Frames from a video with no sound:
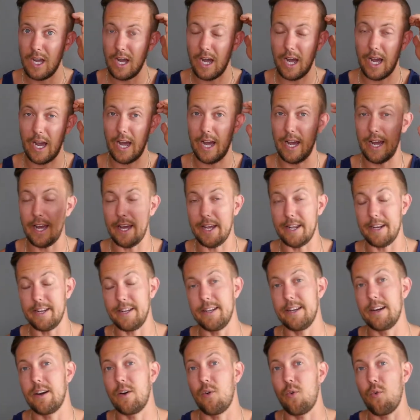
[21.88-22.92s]

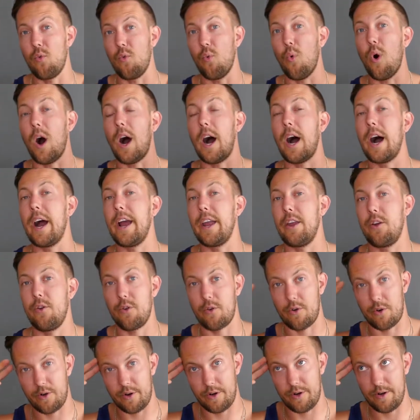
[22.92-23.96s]
and why
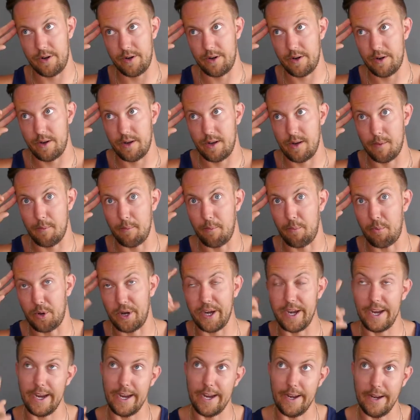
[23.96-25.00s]
your
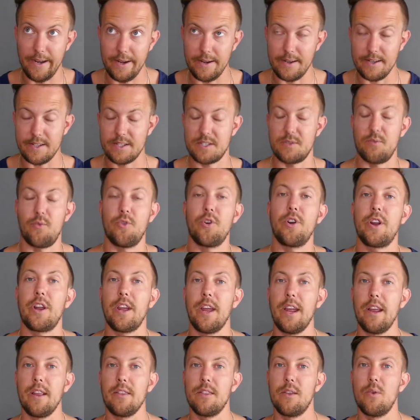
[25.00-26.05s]
brain is
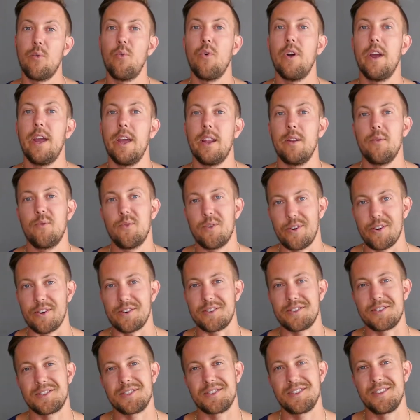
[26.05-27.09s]
working the way it
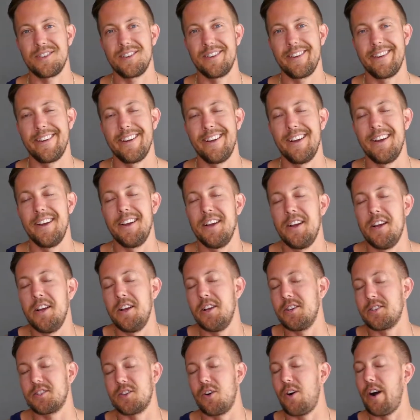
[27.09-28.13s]
works.
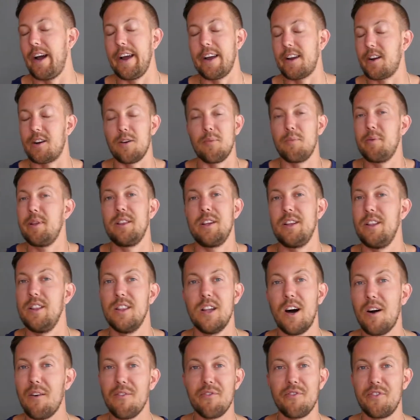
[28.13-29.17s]
So I completely
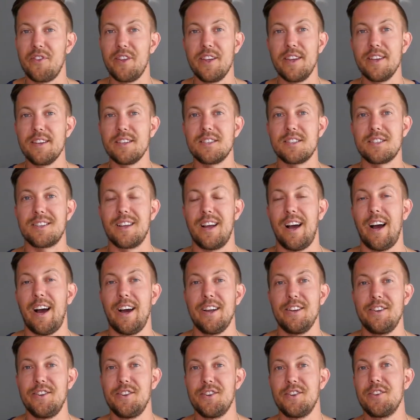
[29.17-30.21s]
love this.
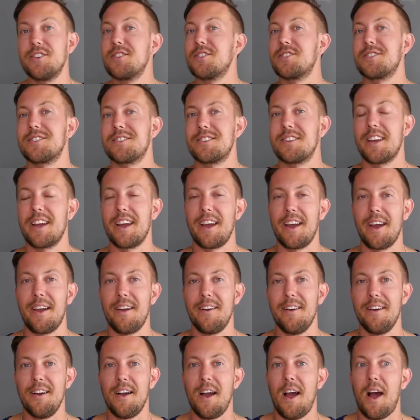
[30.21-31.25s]
I just, uh,
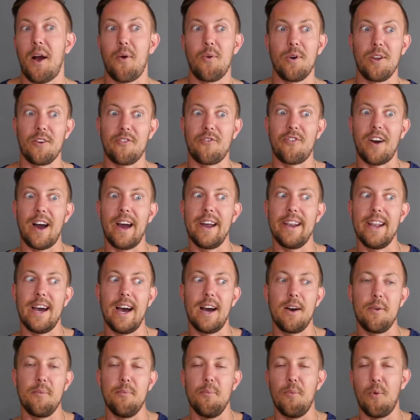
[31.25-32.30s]
I want to find
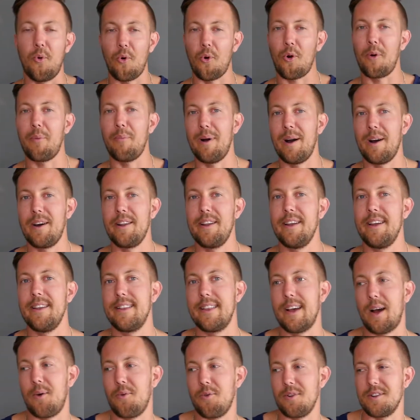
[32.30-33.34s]
out more about it.
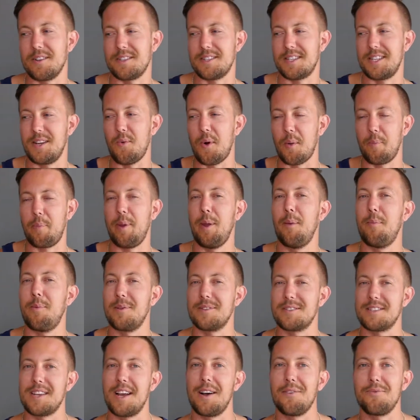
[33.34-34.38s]
I want to see what
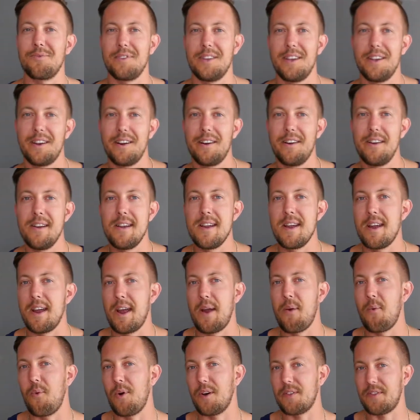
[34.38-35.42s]
people's out there
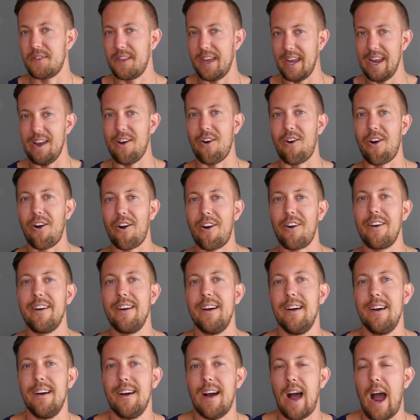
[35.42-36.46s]
and what they are.
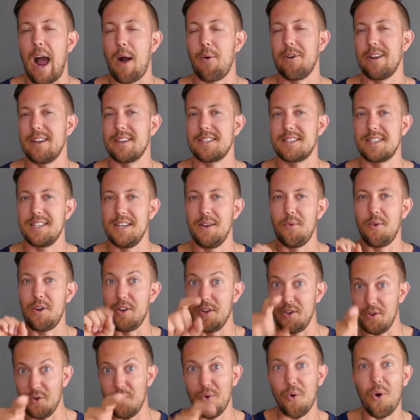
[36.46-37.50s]
I want to see what
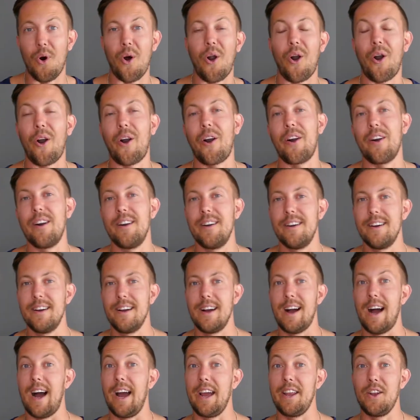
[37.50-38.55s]
you are.
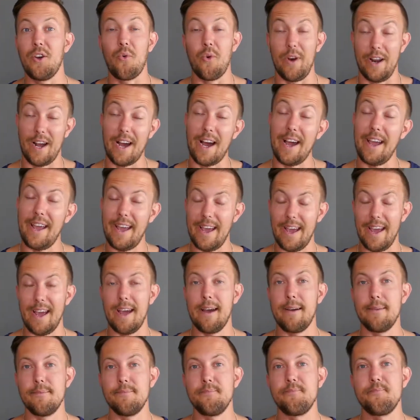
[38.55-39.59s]
I know what I
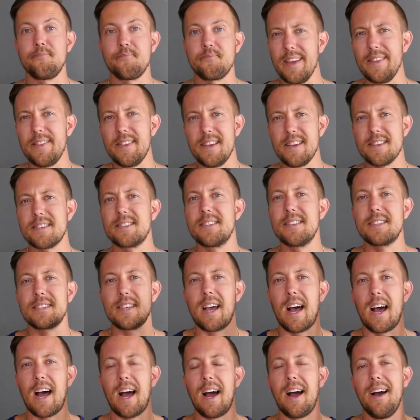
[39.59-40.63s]
am. And this is a,
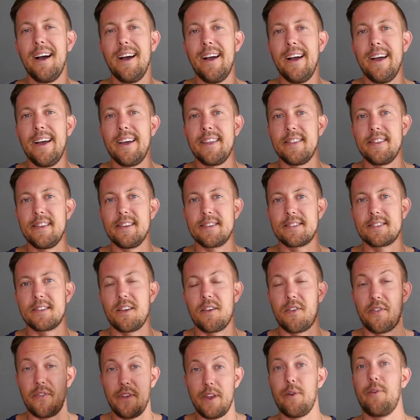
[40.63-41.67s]
uh, this
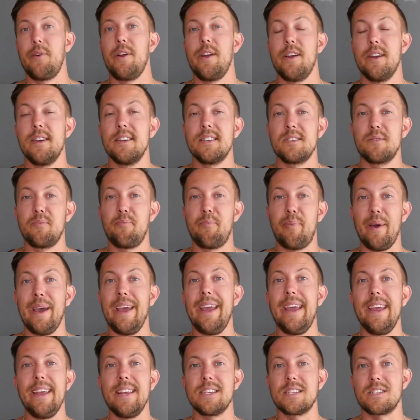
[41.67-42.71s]
theory is
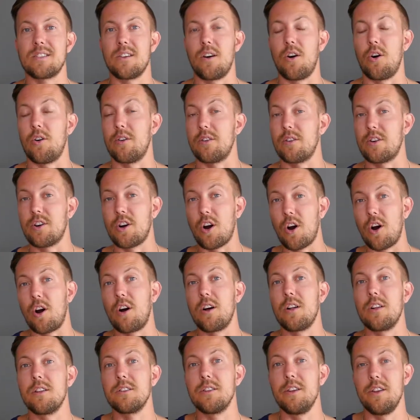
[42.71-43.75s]
based on
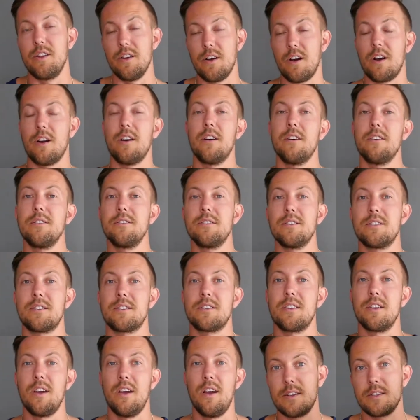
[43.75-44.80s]
Carl
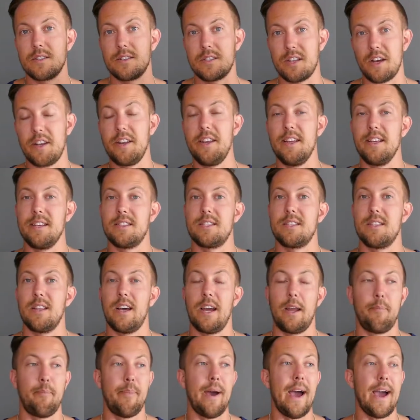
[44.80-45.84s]
Jung's studies,
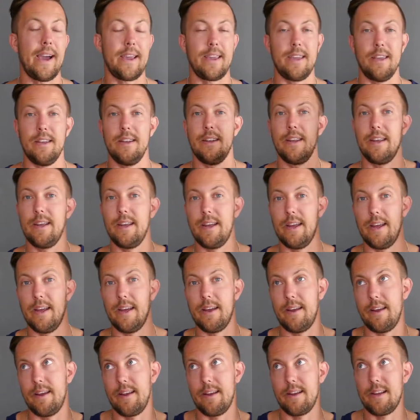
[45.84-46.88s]
like back in the,